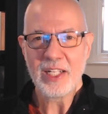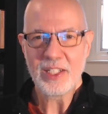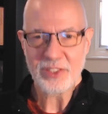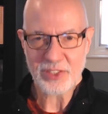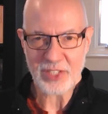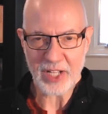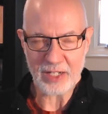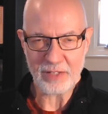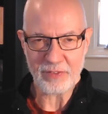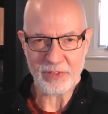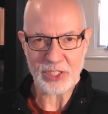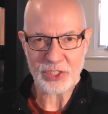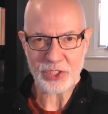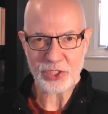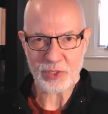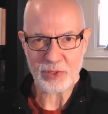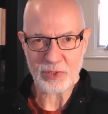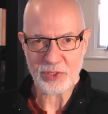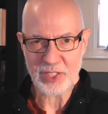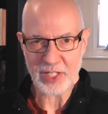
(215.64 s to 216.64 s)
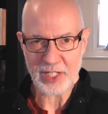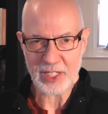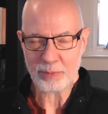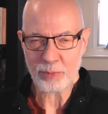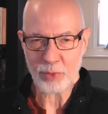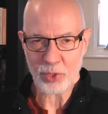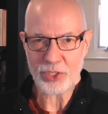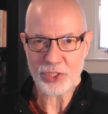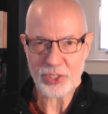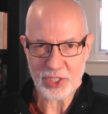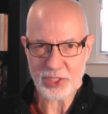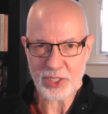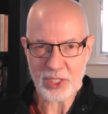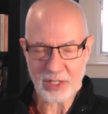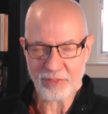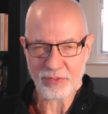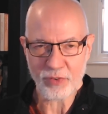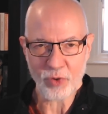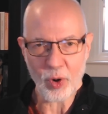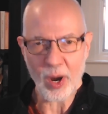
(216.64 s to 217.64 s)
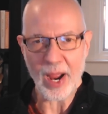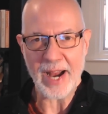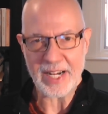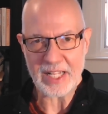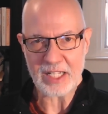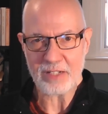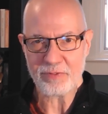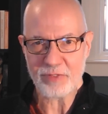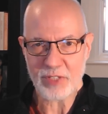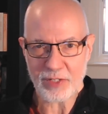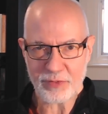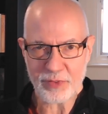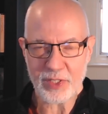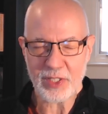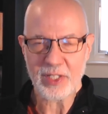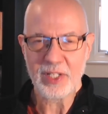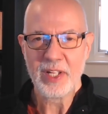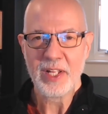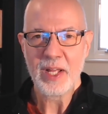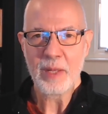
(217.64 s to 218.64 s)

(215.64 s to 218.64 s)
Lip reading: set of issues that emerges in a variety of different